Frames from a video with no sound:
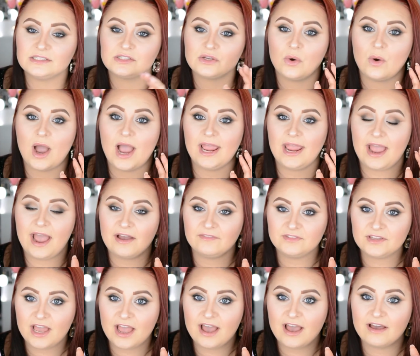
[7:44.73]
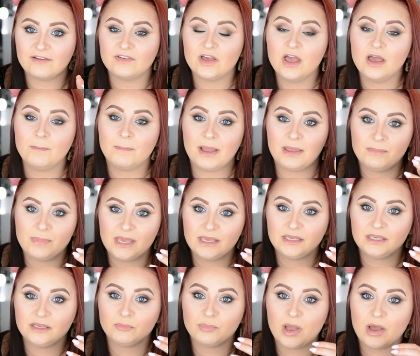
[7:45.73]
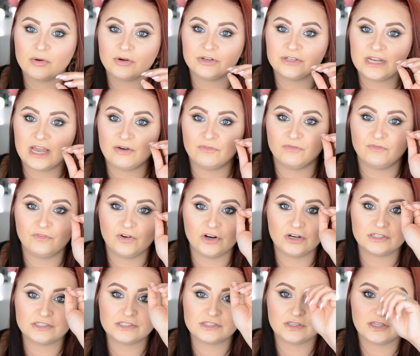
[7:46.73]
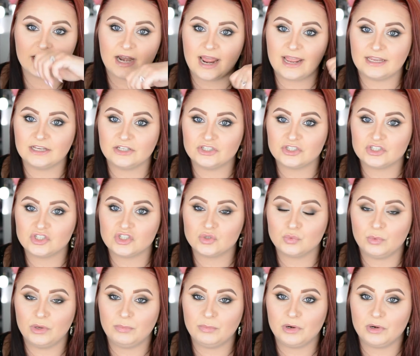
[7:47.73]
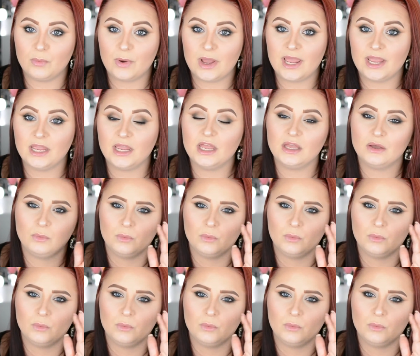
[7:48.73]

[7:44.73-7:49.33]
so I have to have my baking powder down first so that I can just sweep it away.